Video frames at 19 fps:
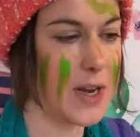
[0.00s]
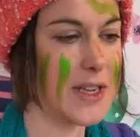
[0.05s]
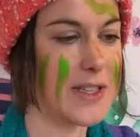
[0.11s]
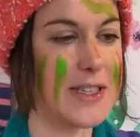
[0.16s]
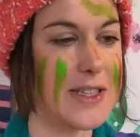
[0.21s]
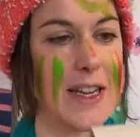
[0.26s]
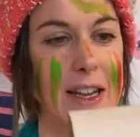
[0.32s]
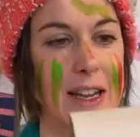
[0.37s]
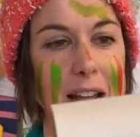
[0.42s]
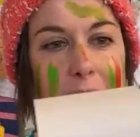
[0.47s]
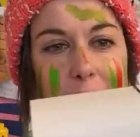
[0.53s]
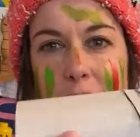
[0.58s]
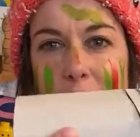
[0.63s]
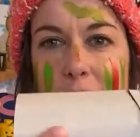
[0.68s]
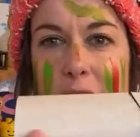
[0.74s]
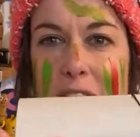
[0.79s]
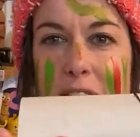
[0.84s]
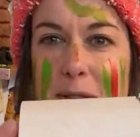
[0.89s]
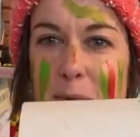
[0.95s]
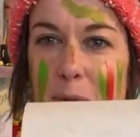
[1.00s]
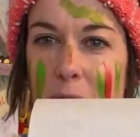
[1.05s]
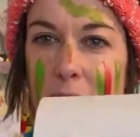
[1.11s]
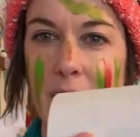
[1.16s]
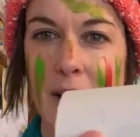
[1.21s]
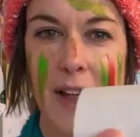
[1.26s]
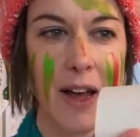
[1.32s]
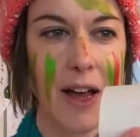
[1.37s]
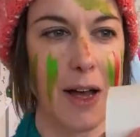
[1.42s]
I did it live on Facebook,
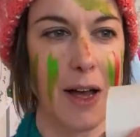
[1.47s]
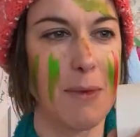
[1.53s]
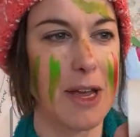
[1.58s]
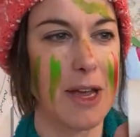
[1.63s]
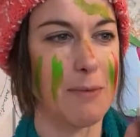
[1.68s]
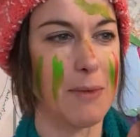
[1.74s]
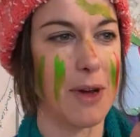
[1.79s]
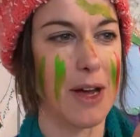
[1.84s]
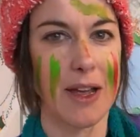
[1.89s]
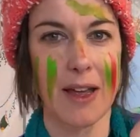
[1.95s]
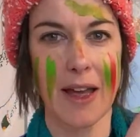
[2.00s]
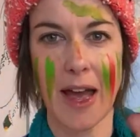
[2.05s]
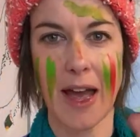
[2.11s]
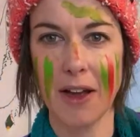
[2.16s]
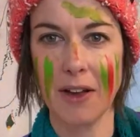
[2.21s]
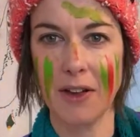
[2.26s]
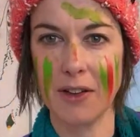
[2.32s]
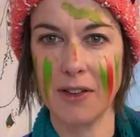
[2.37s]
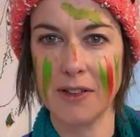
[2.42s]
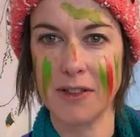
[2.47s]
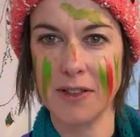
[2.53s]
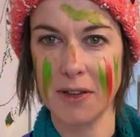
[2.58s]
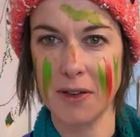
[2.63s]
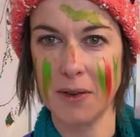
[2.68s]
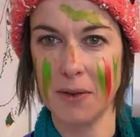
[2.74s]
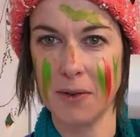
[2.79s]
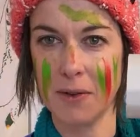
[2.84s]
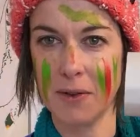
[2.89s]
I made my angle
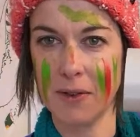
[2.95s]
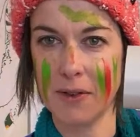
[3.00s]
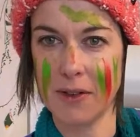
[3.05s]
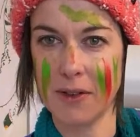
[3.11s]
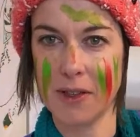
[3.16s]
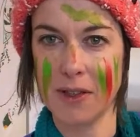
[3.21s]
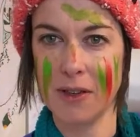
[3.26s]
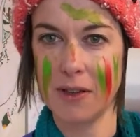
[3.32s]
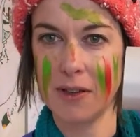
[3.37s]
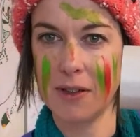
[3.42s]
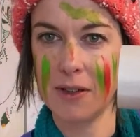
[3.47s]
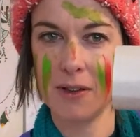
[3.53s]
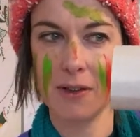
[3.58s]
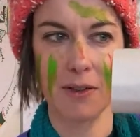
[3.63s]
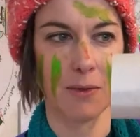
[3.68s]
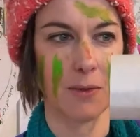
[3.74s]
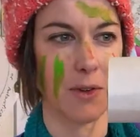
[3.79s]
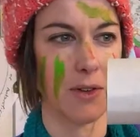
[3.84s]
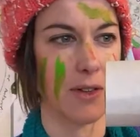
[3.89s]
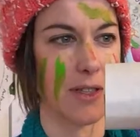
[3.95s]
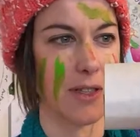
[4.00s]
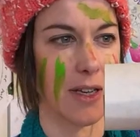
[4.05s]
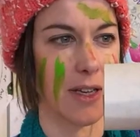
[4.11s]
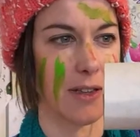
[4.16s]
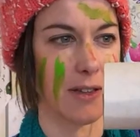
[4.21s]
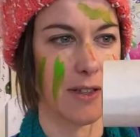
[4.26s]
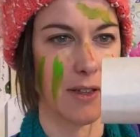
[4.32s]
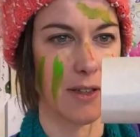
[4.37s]
too, what is
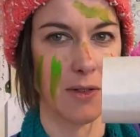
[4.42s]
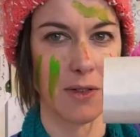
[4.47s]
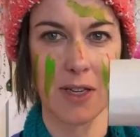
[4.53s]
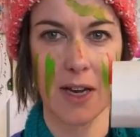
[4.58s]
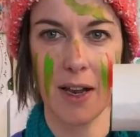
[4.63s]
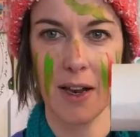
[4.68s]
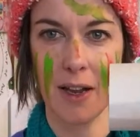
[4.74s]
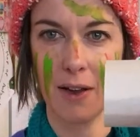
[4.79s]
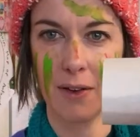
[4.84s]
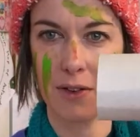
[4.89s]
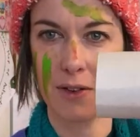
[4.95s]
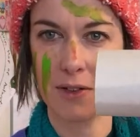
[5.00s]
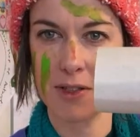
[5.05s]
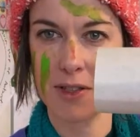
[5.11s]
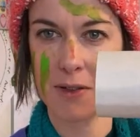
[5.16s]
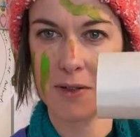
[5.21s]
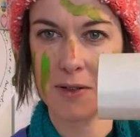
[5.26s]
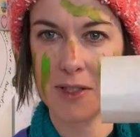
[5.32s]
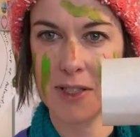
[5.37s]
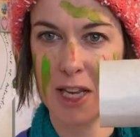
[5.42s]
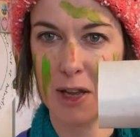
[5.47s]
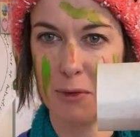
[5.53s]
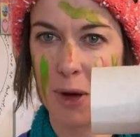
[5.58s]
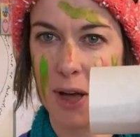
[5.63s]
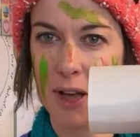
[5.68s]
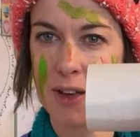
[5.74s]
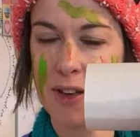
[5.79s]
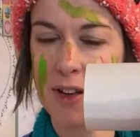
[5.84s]
that, too shallow or too
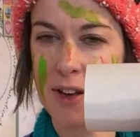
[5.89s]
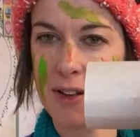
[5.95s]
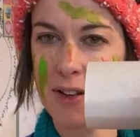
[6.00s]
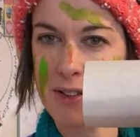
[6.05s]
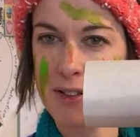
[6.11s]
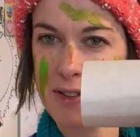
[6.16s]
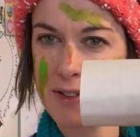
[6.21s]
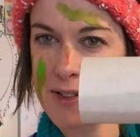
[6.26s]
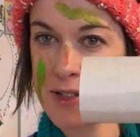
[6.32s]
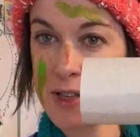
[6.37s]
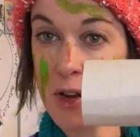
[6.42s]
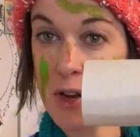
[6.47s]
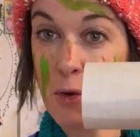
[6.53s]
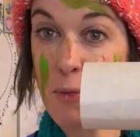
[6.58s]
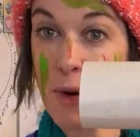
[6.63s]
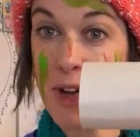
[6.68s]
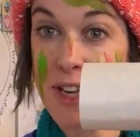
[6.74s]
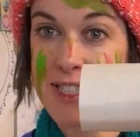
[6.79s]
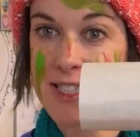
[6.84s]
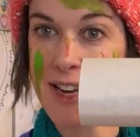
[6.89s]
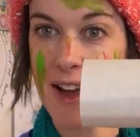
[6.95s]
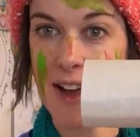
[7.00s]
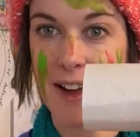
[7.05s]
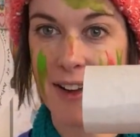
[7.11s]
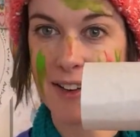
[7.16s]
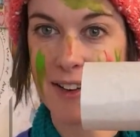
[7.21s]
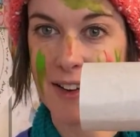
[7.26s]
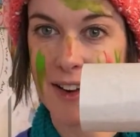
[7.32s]
steep. I cut too much
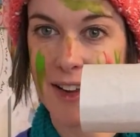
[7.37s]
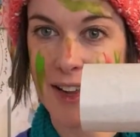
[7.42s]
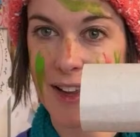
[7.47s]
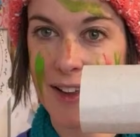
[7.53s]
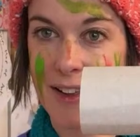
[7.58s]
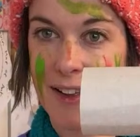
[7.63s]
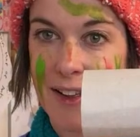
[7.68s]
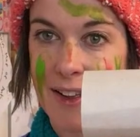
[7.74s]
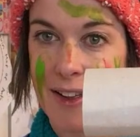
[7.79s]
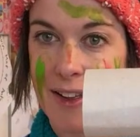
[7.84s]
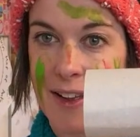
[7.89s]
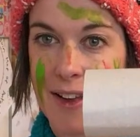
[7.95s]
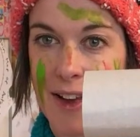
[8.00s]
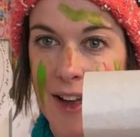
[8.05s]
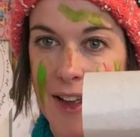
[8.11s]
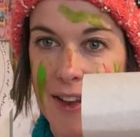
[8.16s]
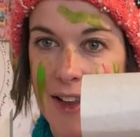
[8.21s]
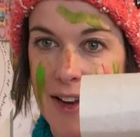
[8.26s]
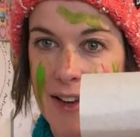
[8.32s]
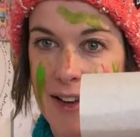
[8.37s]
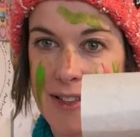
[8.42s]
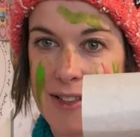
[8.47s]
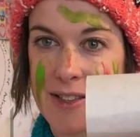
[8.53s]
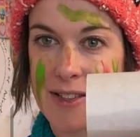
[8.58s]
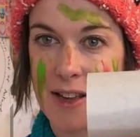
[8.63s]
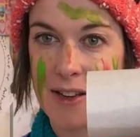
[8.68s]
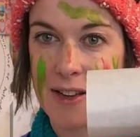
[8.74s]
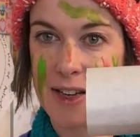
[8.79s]
diagonally, and then I
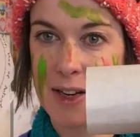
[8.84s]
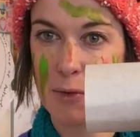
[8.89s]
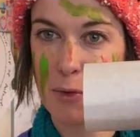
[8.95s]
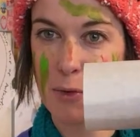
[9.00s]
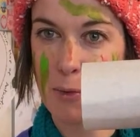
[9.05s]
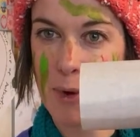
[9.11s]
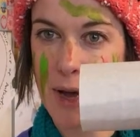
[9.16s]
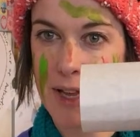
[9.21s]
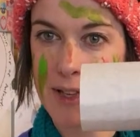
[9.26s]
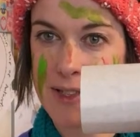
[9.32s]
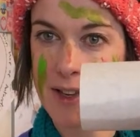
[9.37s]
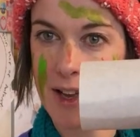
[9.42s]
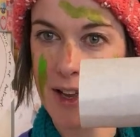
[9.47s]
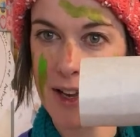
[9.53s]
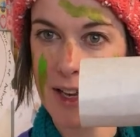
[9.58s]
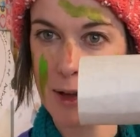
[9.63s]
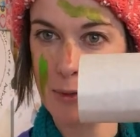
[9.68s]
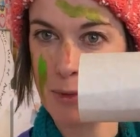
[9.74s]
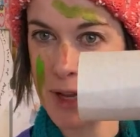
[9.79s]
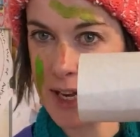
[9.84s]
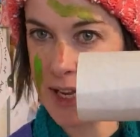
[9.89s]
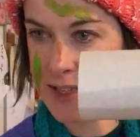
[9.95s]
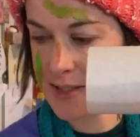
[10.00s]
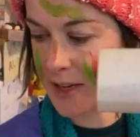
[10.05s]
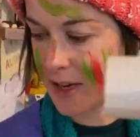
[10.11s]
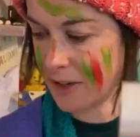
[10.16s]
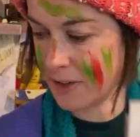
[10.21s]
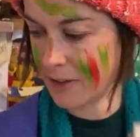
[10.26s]
decided it would be better to cut a little bit less
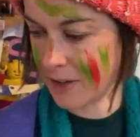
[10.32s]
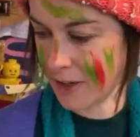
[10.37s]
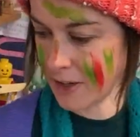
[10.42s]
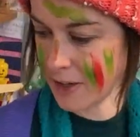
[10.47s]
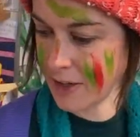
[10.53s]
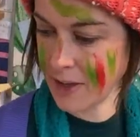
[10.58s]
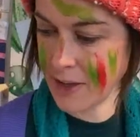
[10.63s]
diagonally.